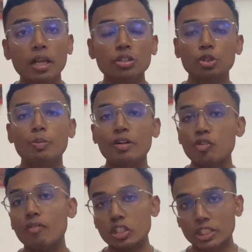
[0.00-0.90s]
So the
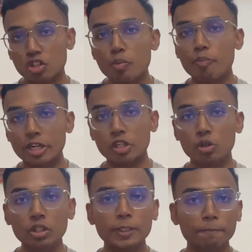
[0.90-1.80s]
battery life is actually pretty
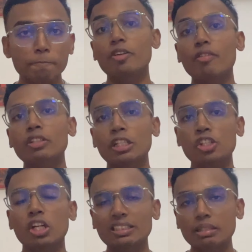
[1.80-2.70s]
good. Battery life is
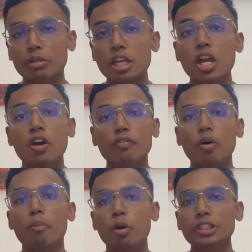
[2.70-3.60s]
actually lasting me
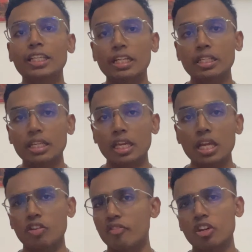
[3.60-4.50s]
for more than a day
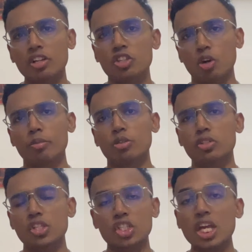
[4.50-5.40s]
on regular normal
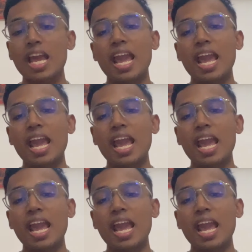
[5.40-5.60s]
usages.